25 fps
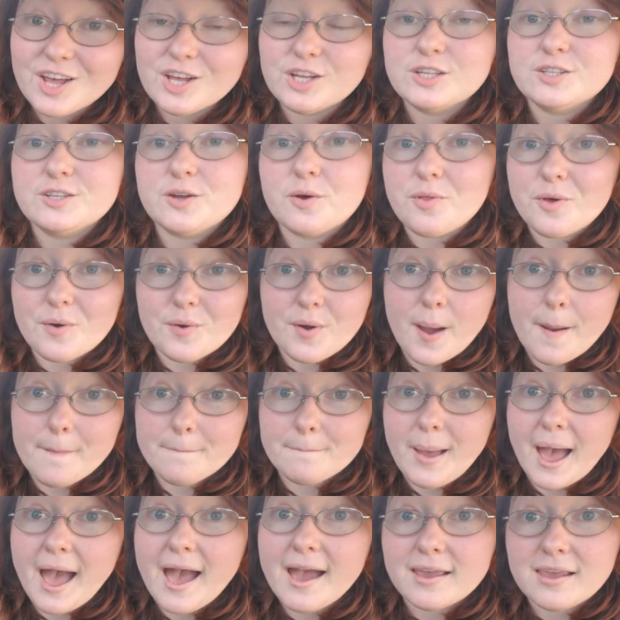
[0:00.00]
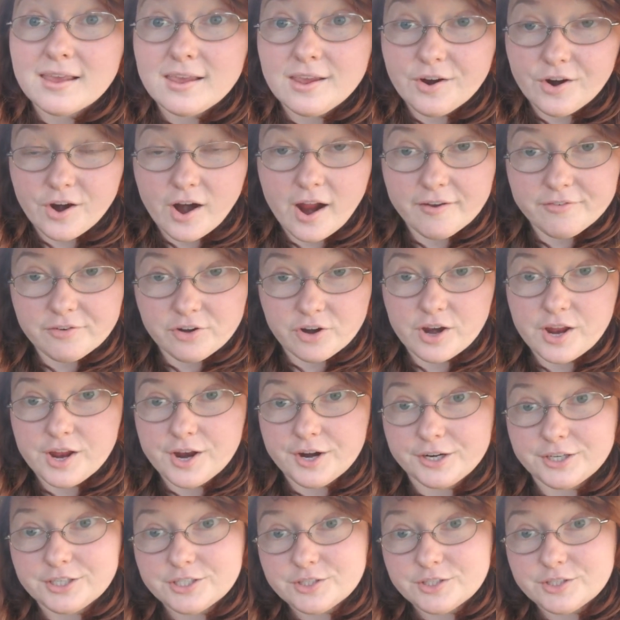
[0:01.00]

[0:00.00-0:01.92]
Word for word: so they'll come back year after year.